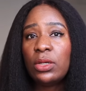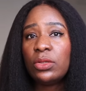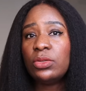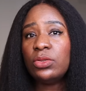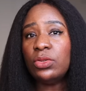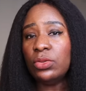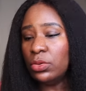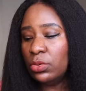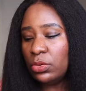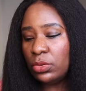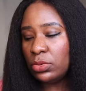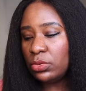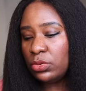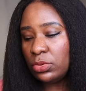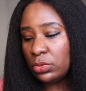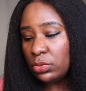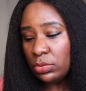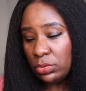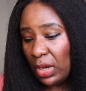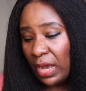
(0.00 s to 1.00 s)
You know,
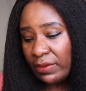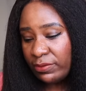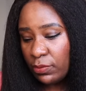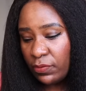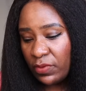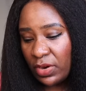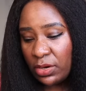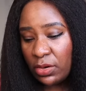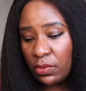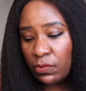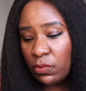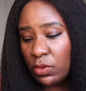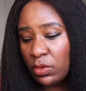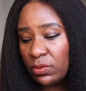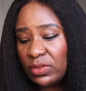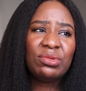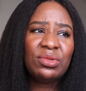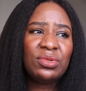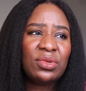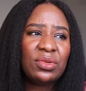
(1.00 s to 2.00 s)
you have to be very
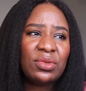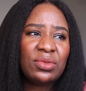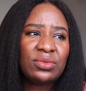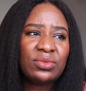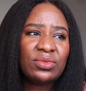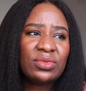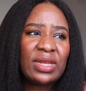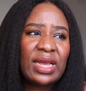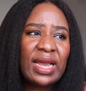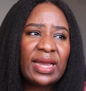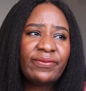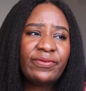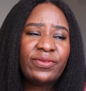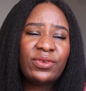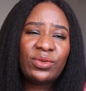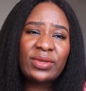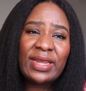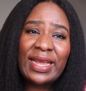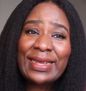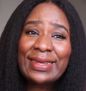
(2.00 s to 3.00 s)
involved. You know, I
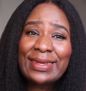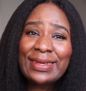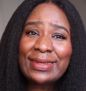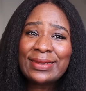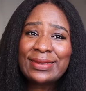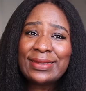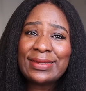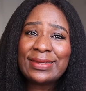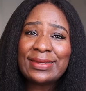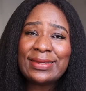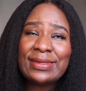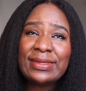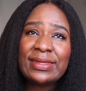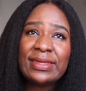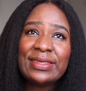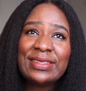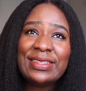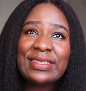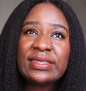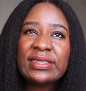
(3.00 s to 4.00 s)
feel like it is
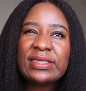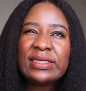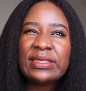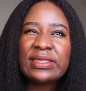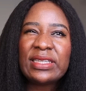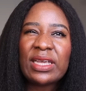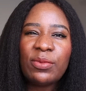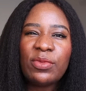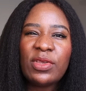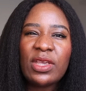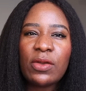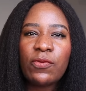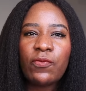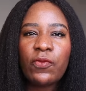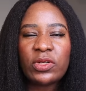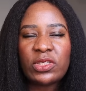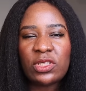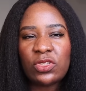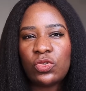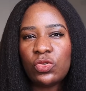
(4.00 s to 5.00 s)
the system here
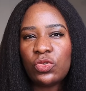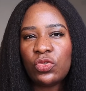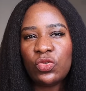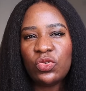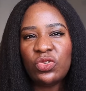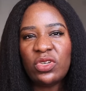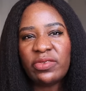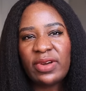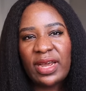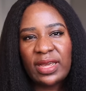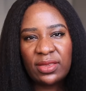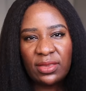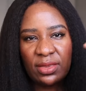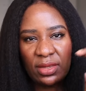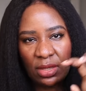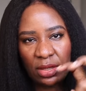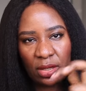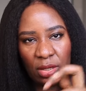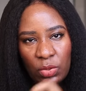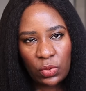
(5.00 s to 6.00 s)
forces you to do the right
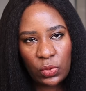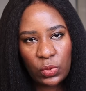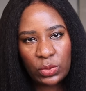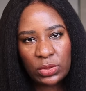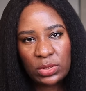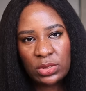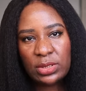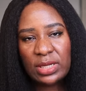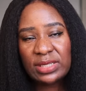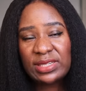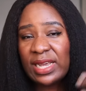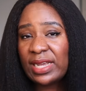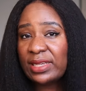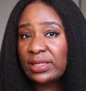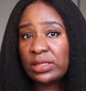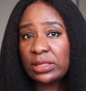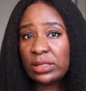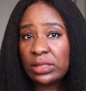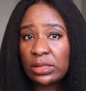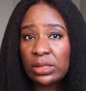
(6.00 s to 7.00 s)
thing, in quotes. That's how I
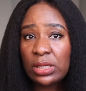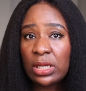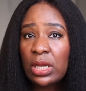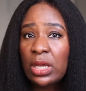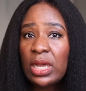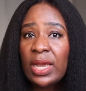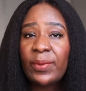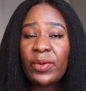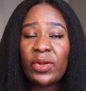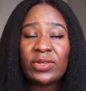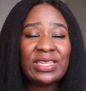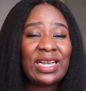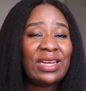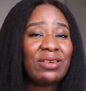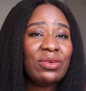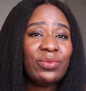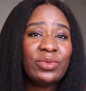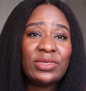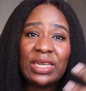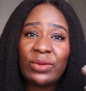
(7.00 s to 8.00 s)
see it, because that
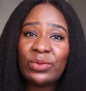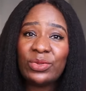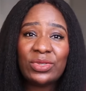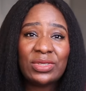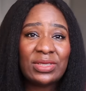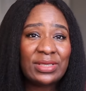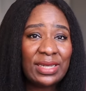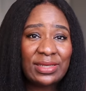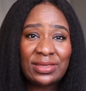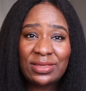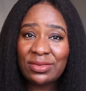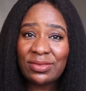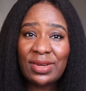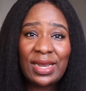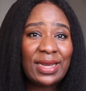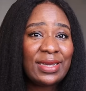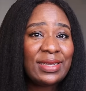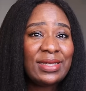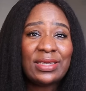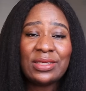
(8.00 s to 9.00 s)
rubbish that we do in
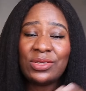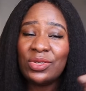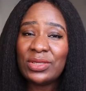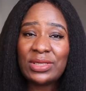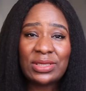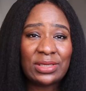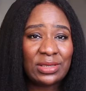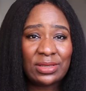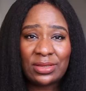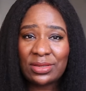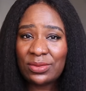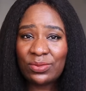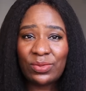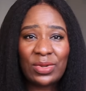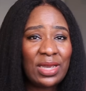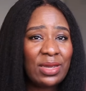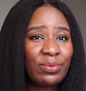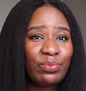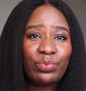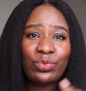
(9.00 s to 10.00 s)
Nigeria is not it.
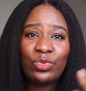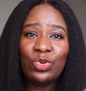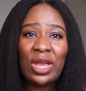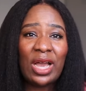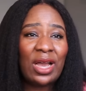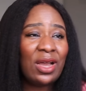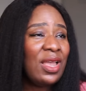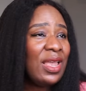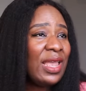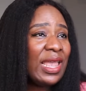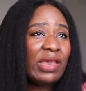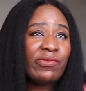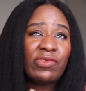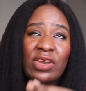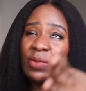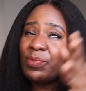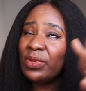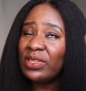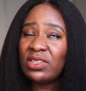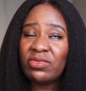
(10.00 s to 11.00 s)
Where you are, every
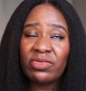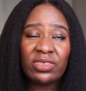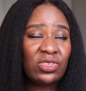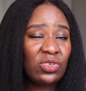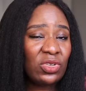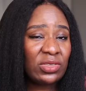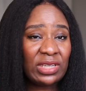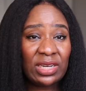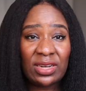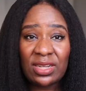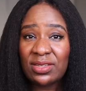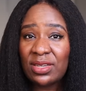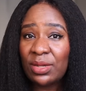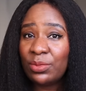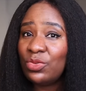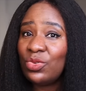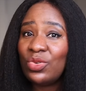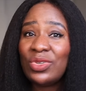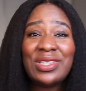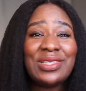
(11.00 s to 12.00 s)
other person is raising your child
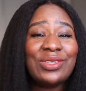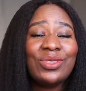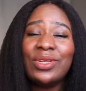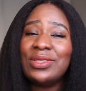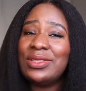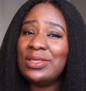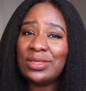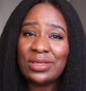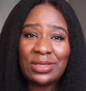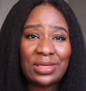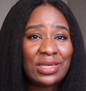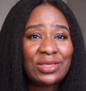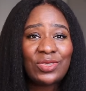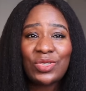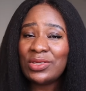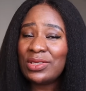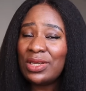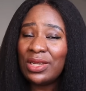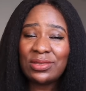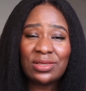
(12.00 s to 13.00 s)
except you, it's not it. Let's
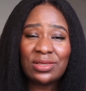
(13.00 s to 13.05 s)
just tell